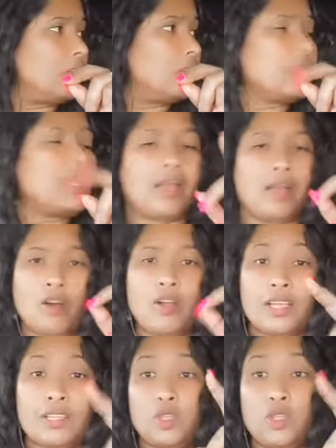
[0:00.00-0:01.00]
Yeah,
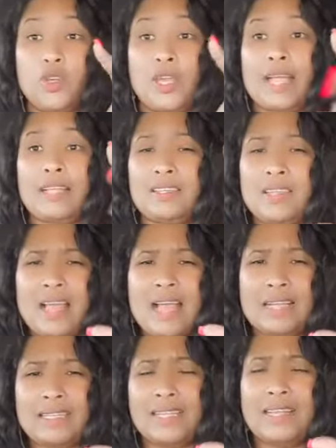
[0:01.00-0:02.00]
okay, so you get,
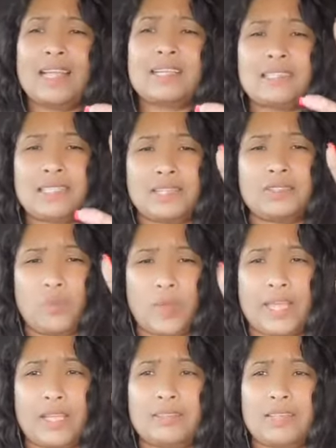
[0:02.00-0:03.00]
I think like 6
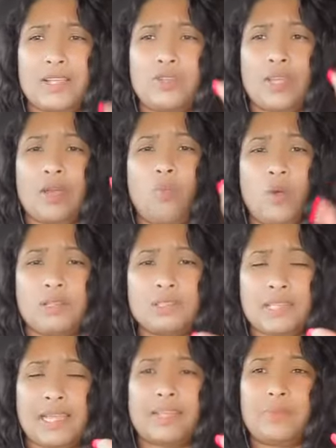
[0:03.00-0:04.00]
wings and you get one
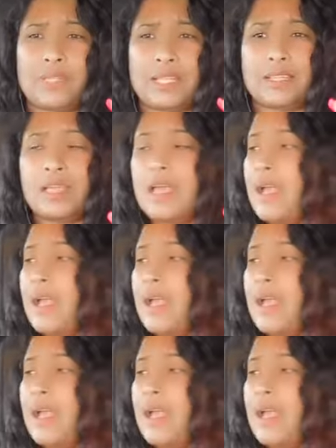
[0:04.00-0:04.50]
side with it.